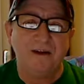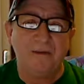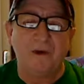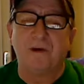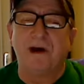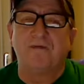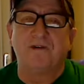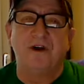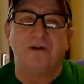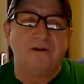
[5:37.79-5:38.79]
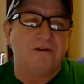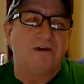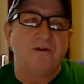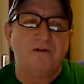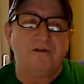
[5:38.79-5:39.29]
What do I have to know? They're
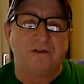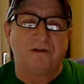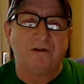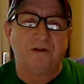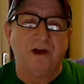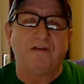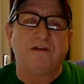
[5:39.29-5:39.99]
delusional. It's